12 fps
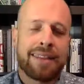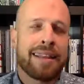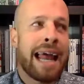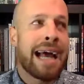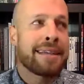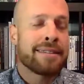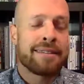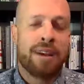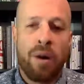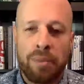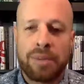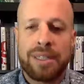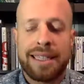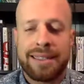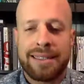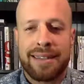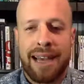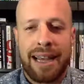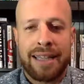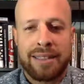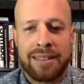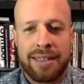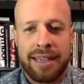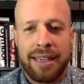that has his own boutique design
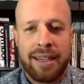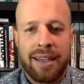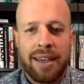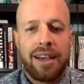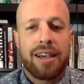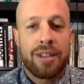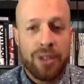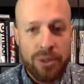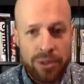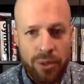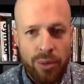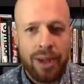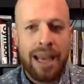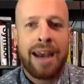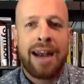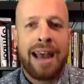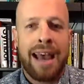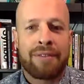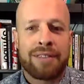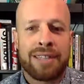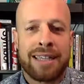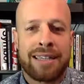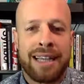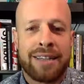agency, used to work at an
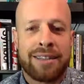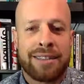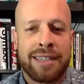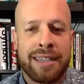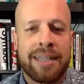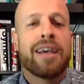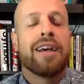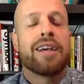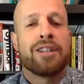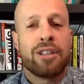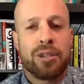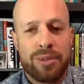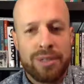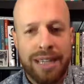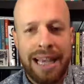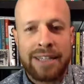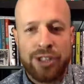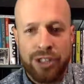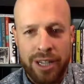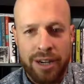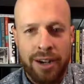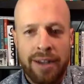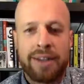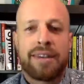advertising agency, used to get shit
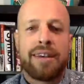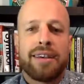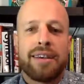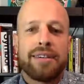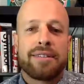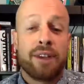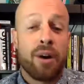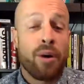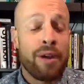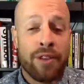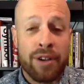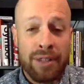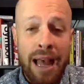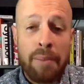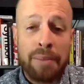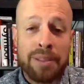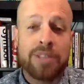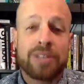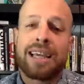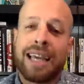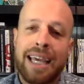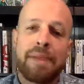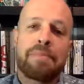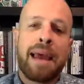on. So if you're in that position,
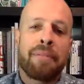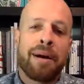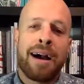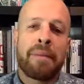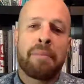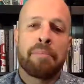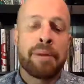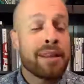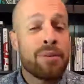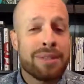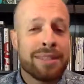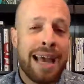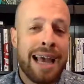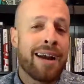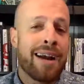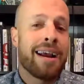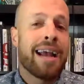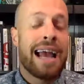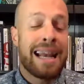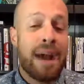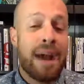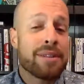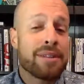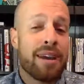keep that in mind. Billy was there, and
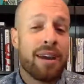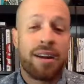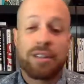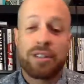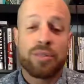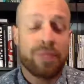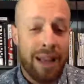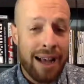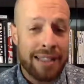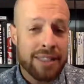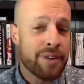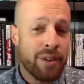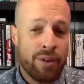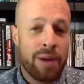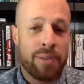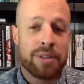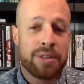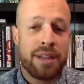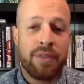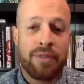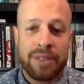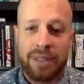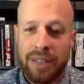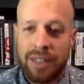now he's gone on to do lots of incredible stuff
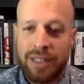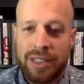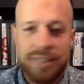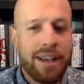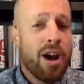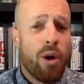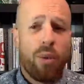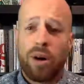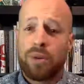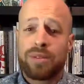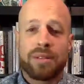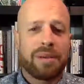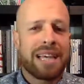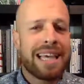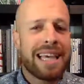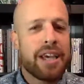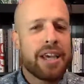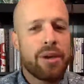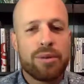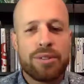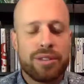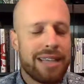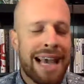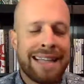with Delicious, worked with some
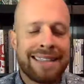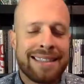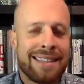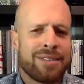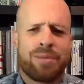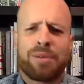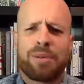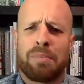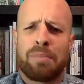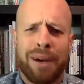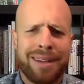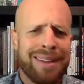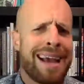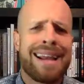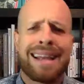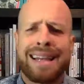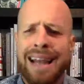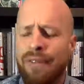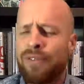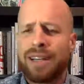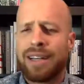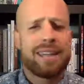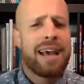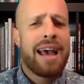huge entities, worked with Bud Light and
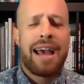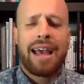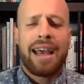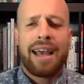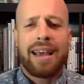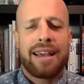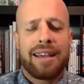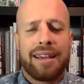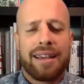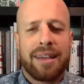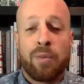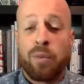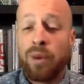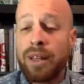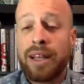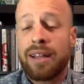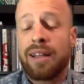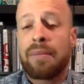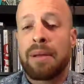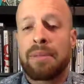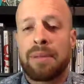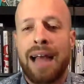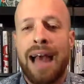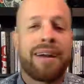Netflix. He really climbed up
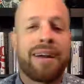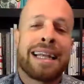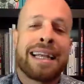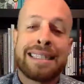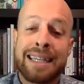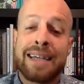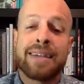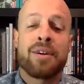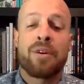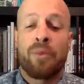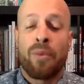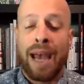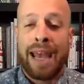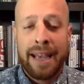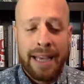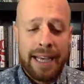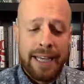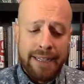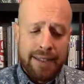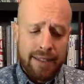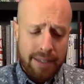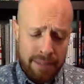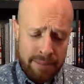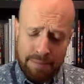the ladder, and he did it his own way.
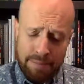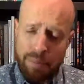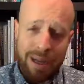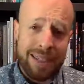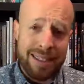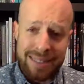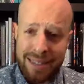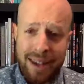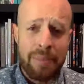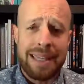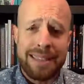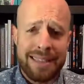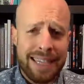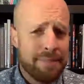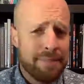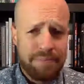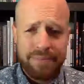But it doesn't come easy,